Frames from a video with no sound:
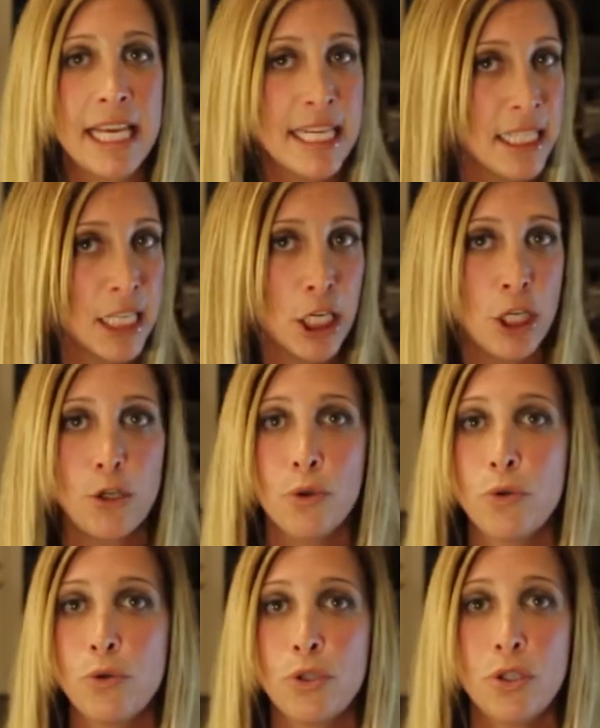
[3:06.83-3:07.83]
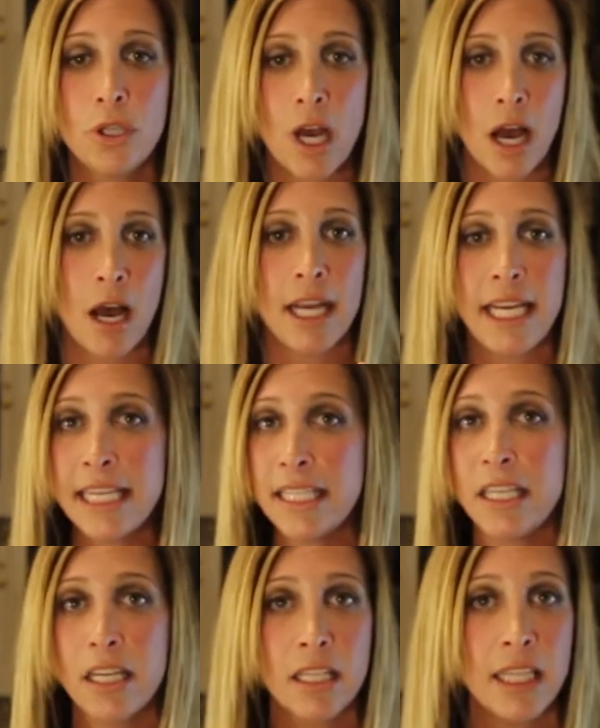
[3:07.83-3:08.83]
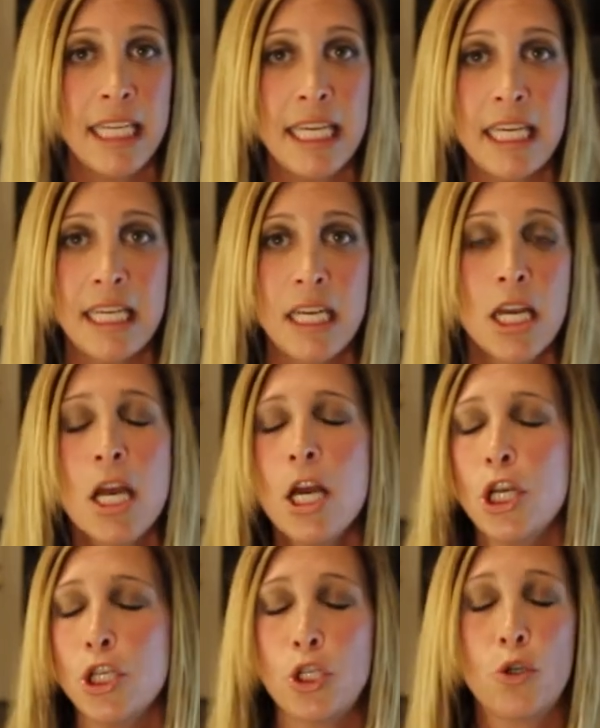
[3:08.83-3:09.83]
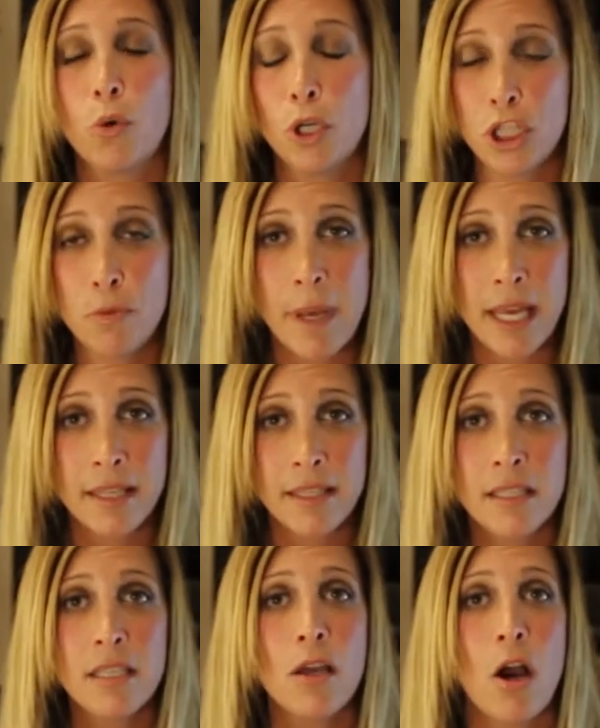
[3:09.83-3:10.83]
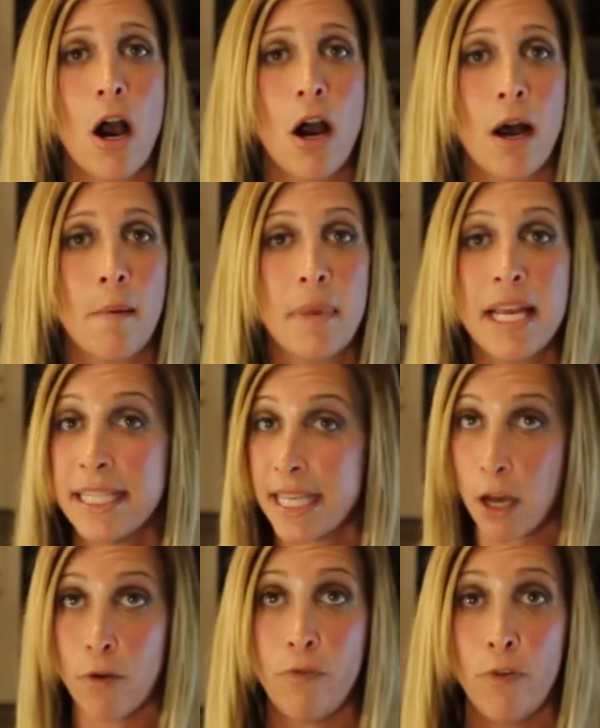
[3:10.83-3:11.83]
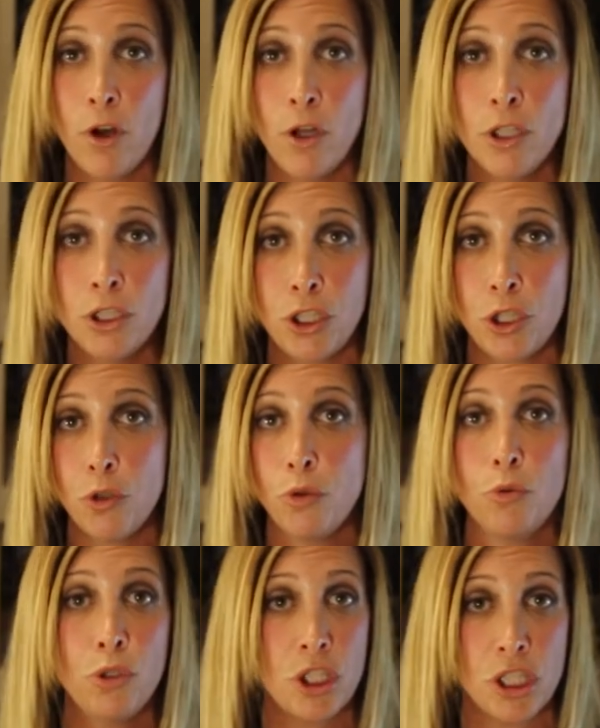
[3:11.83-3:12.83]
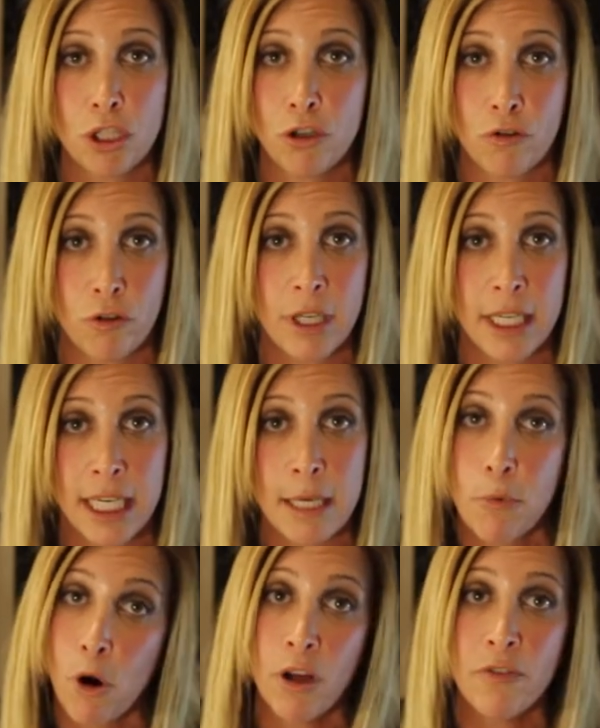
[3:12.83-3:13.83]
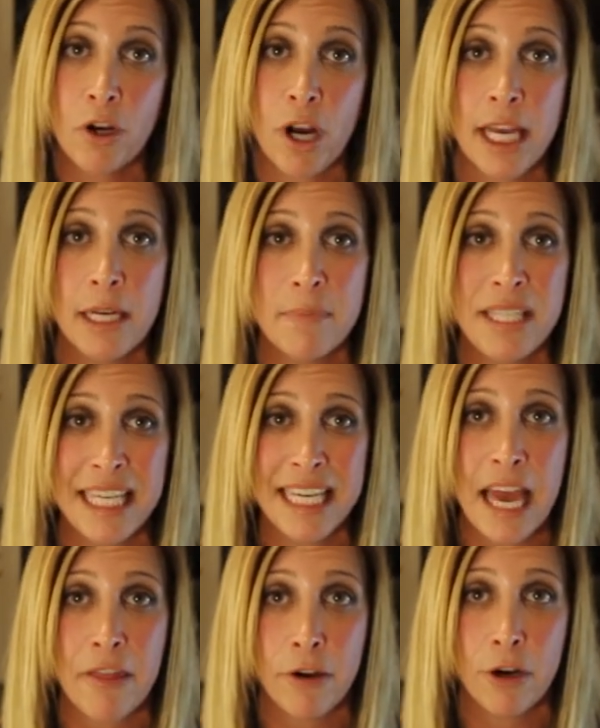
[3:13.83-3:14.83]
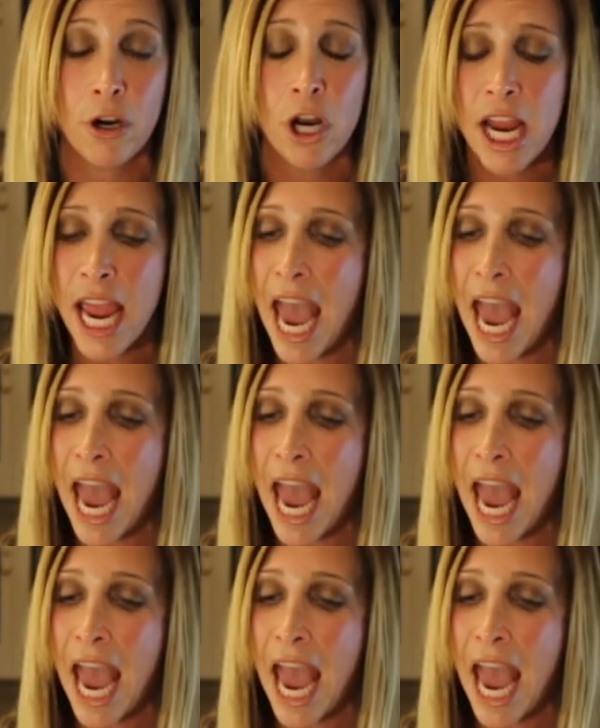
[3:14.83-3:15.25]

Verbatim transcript: easy to use, uh, easy to clean storage bins um, is helpful to just keep all of your items together